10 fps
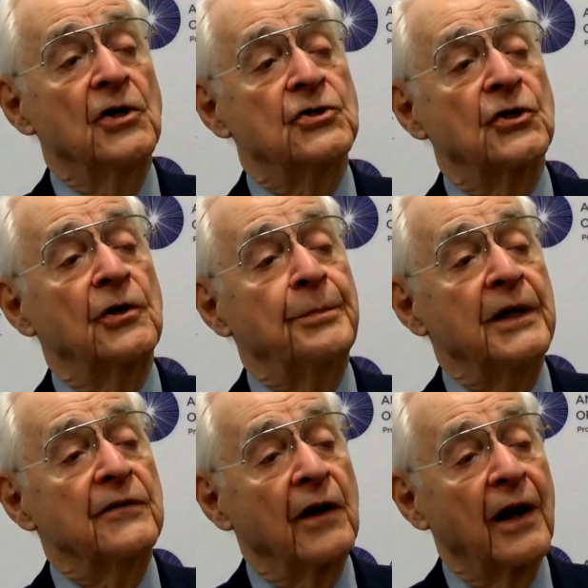Should it be
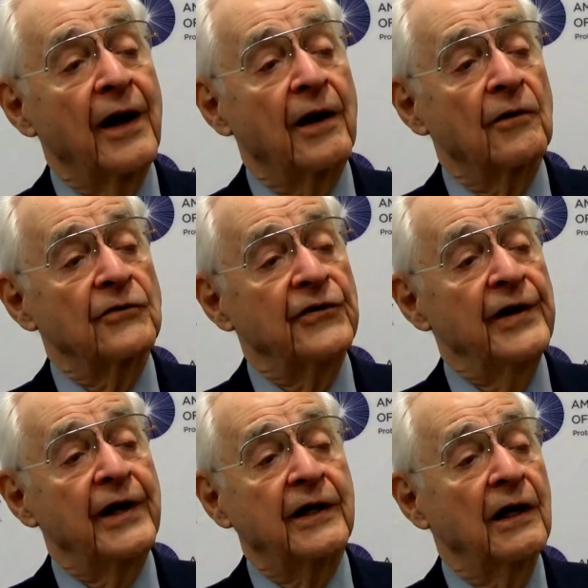in the lateral
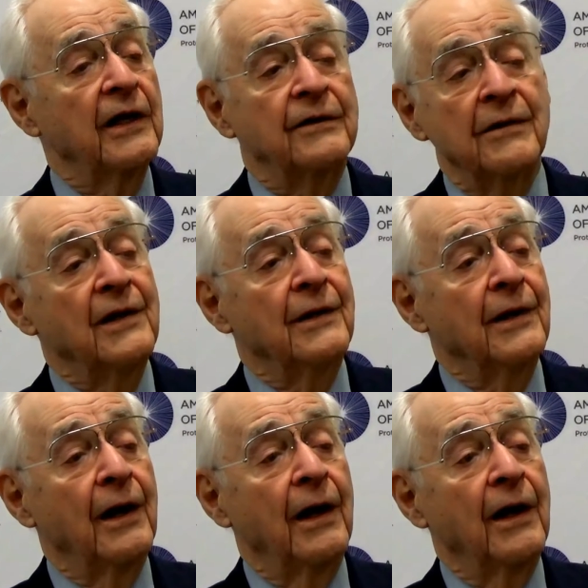geniculate
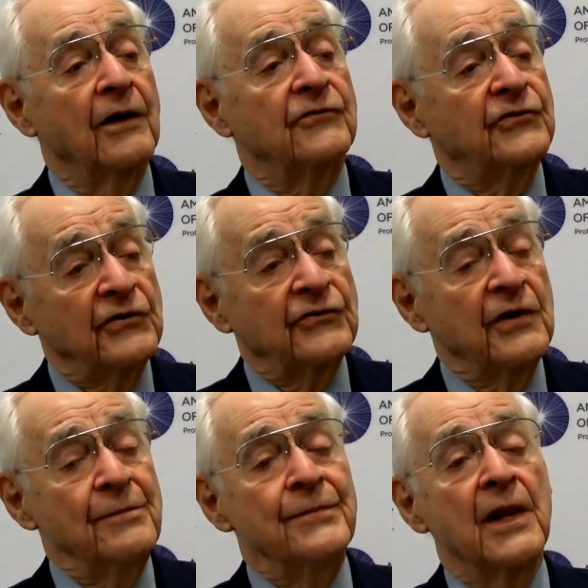
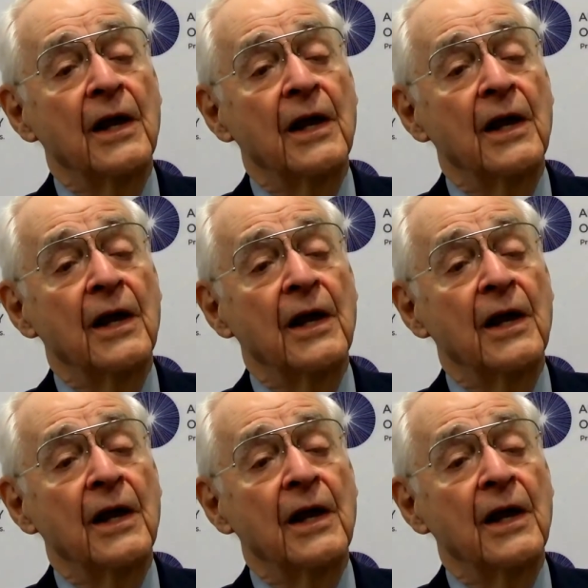system?